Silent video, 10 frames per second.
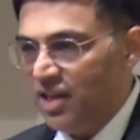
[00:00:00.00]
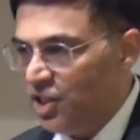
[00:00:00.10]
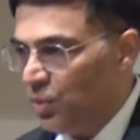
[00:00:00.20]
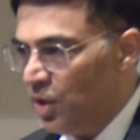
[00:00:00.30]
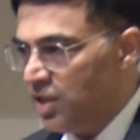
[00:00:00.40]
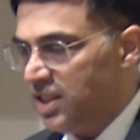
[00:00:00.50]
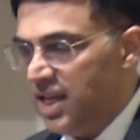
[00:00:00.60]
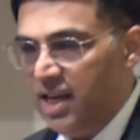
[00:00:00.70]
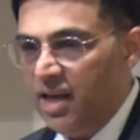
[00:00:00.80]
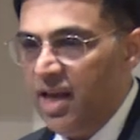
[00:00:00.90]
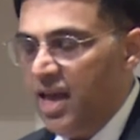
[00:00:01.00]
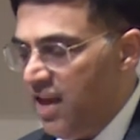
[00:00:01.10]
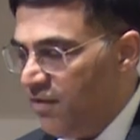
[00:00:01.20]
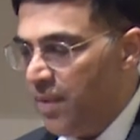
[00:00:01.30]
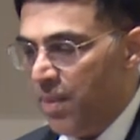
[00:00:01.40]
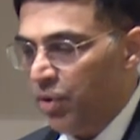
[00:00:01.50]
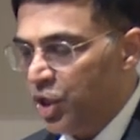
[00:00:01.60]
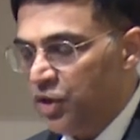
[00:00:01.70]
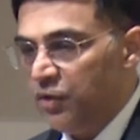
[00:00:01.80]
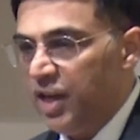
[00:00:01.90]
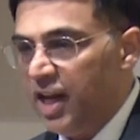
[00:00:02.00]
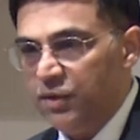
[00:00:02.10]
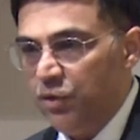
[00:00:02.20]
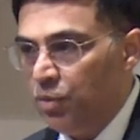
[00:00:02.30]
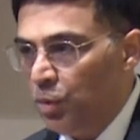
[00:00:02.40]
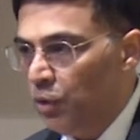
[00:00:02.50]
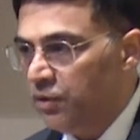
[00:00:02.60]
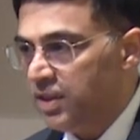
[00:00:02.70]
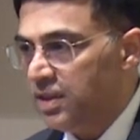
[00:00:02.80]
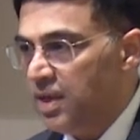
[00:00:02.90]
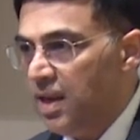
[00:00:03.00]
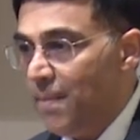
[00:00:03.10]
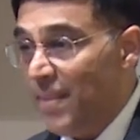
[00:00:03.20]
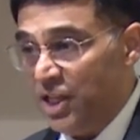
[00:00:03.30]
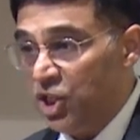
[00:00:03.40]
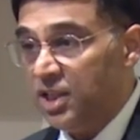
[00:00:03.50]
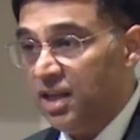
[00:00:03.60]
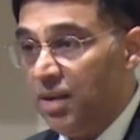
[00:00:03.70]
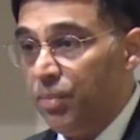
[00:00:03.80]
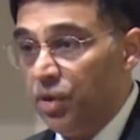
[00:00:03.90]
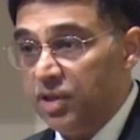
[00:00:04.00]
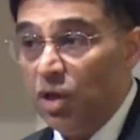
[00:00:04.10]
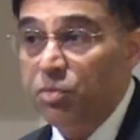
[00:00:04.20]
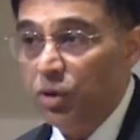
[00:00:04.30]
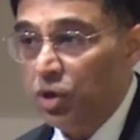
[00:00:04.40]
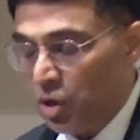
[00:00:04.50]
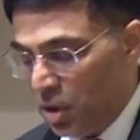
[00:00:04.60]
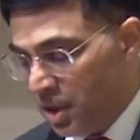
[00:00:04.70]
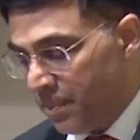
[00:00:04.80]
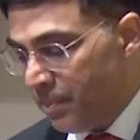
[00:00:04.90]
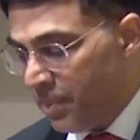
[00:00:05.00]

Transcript: I just want to see if my impression for the next few moves matches the computer's output or not.